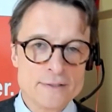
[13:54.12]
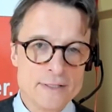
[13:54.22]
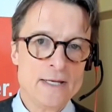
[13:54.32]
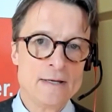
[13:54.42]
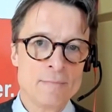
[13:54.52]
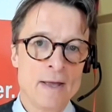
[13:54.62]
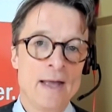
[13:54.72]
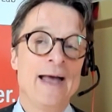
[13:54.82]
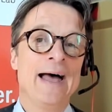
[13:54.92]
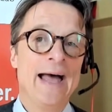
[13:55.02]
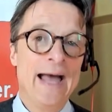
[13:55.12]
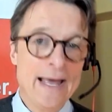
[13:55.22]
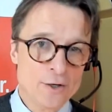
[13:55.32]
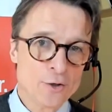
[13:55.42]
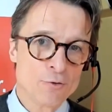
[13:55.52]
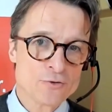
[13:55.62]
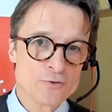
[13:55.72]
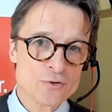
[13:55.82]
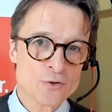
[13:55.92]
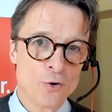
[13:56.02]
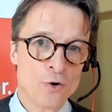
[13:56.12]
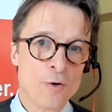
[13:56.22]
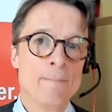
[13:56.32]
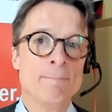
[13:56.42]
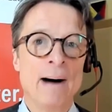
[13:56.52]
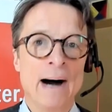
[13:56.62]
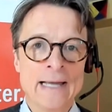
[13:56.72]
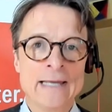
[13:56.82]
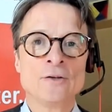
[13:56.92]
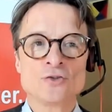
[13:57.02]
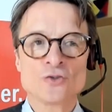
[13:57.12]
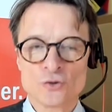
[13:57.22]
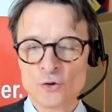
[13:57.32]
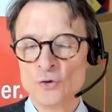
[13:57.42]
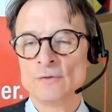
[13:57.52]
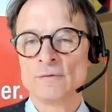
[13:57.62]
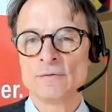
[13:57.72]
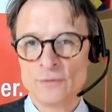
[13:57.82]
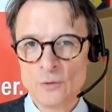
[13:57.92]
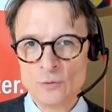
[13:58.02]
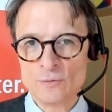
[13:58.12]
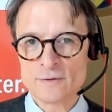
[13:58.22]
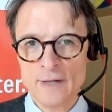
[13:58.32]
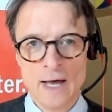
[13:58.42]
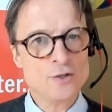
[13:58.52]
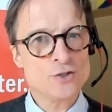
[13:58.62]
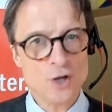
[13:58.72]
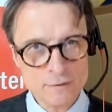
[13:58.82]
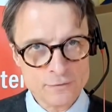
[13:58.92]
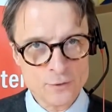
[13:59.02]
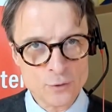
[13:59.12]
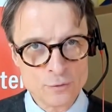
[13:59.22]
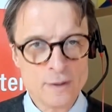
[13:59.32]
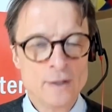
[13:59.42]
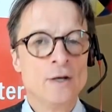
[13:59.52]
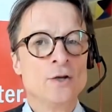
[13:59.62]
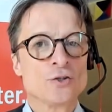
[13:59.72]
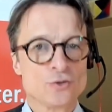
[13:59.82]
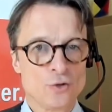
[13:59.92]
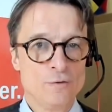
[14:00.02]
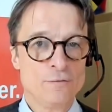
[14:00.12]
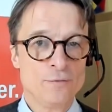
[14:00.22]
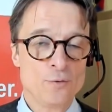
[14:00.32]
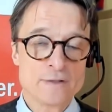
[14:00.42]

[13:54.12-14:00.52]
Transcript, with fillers: redeem at a grocery store buying certain foods, not junk food, certain